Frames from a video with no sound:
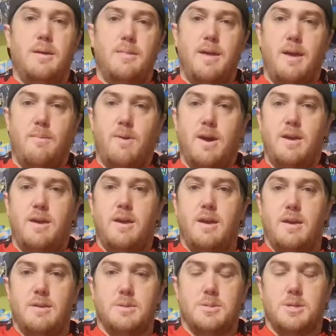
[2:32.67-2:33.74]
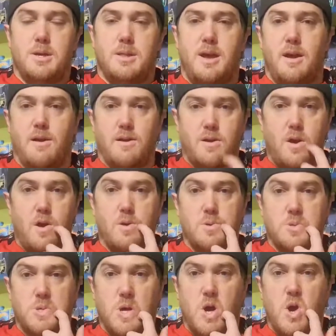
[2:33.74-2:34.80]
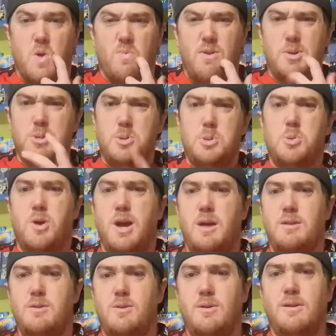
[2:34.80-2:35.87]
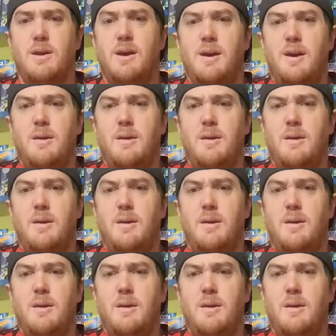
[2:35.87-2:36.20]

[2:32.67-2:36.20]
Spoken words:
that way and seeing how it goes. So not too sure how to do it.